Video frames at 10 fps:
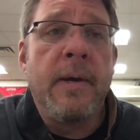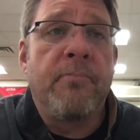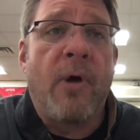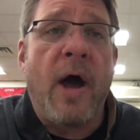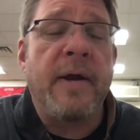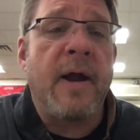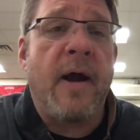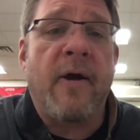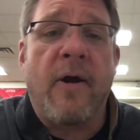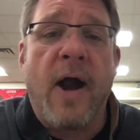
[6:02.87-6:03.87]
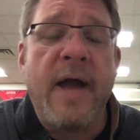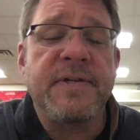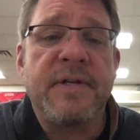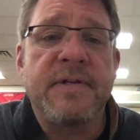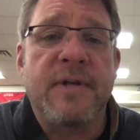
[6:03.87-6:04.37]
broadened our
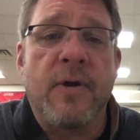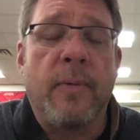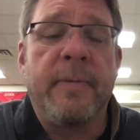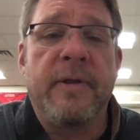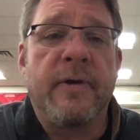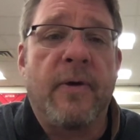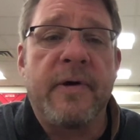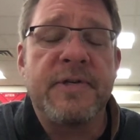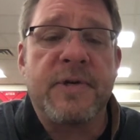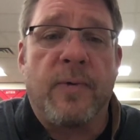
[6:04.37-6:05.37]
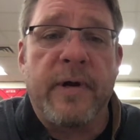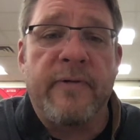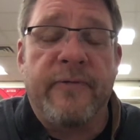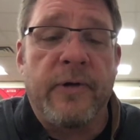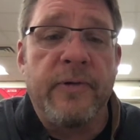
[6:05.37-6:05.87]
horizons and opened the doors to
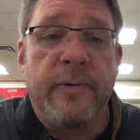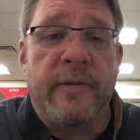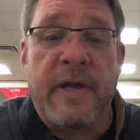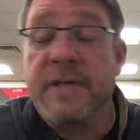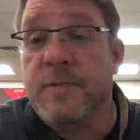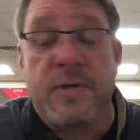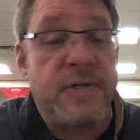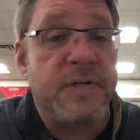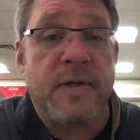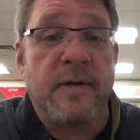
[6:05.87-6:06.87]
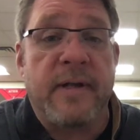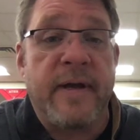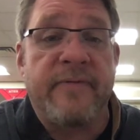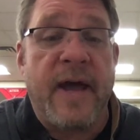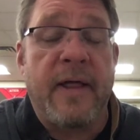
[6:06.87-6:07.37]
wonderful new things, which is certainly
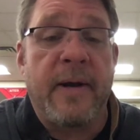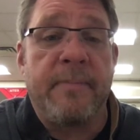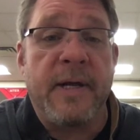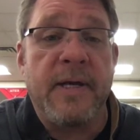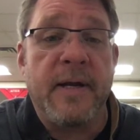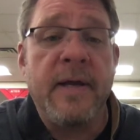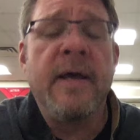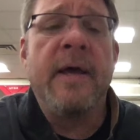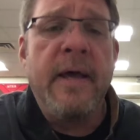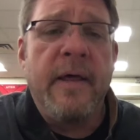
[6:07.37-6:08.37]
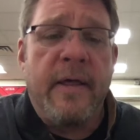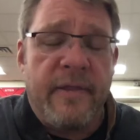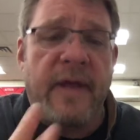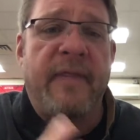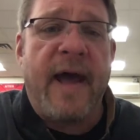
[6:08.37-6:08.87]
a valid opinion,
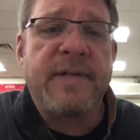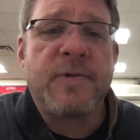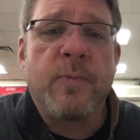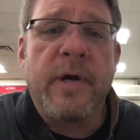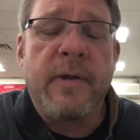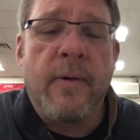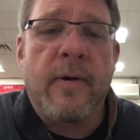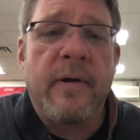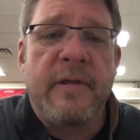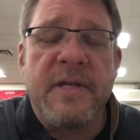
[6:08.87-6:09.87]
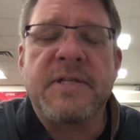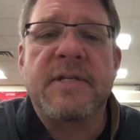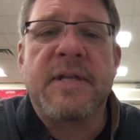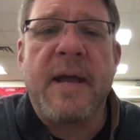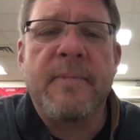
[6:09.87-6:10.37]
then that's what your
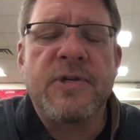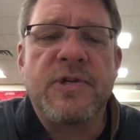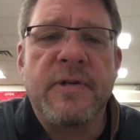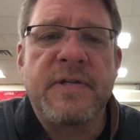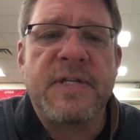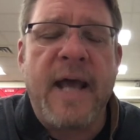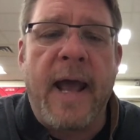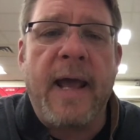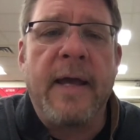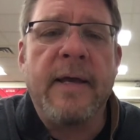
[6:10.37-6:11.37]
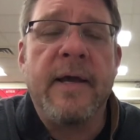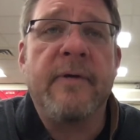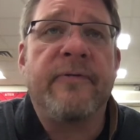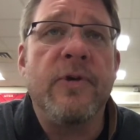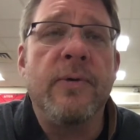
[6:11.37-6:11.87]
thesis statement should say.
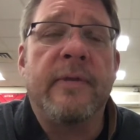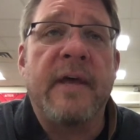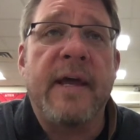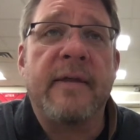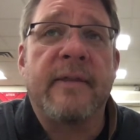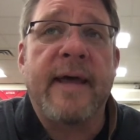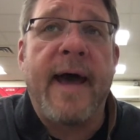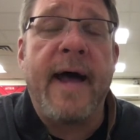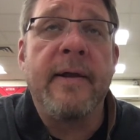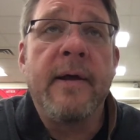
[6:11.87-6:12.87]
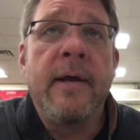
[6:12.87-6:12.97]
If you think that